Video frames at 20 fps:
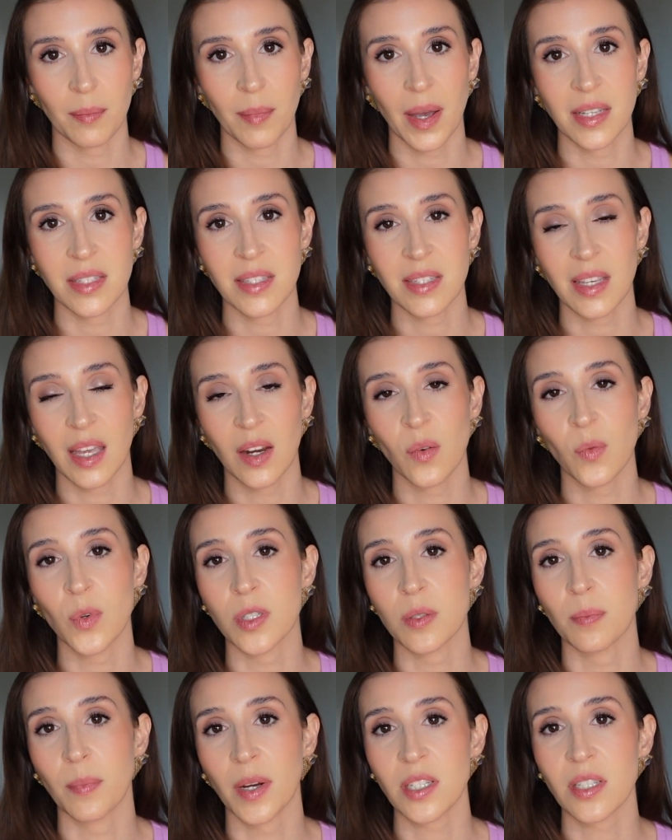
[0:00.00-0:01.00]
my skin
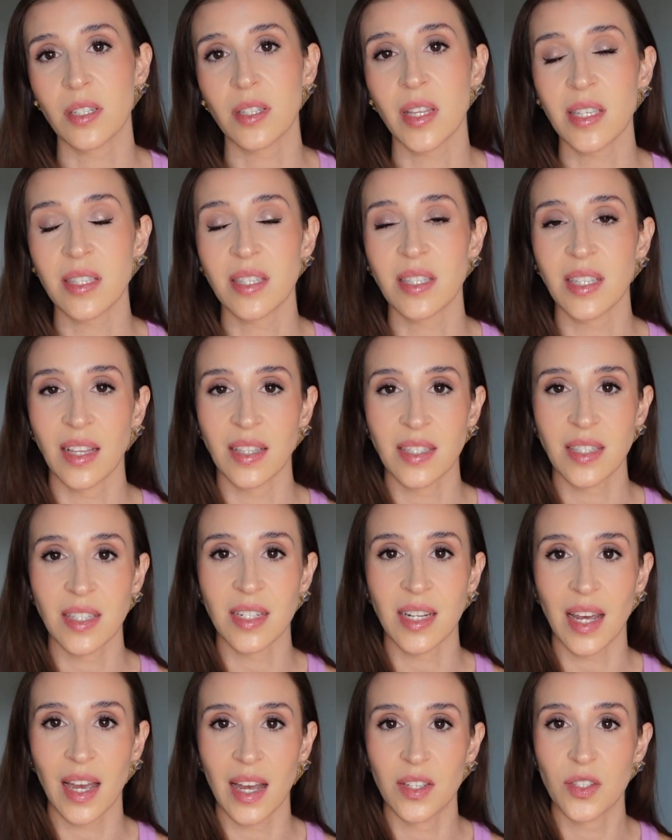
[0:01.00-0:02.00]
was much less
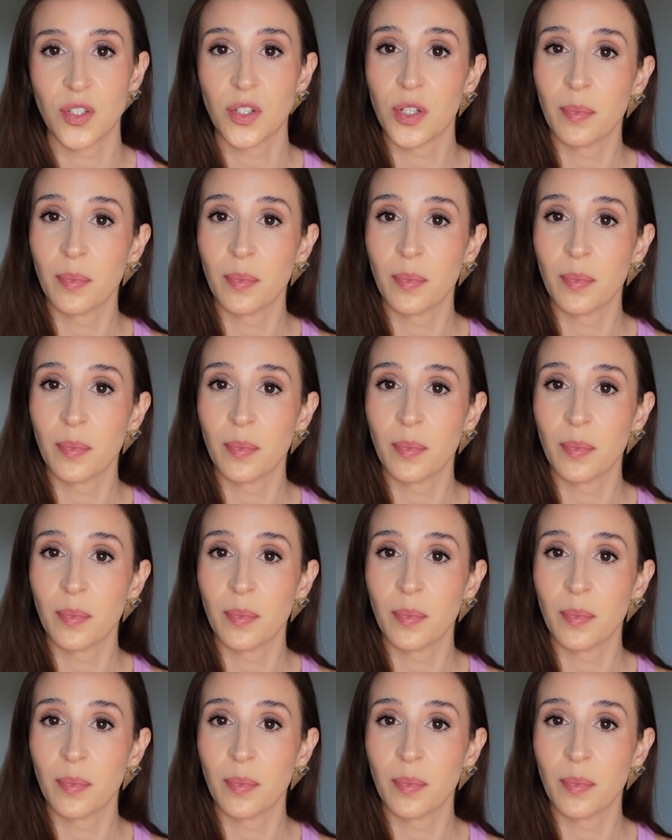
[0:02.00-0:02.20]
sensitized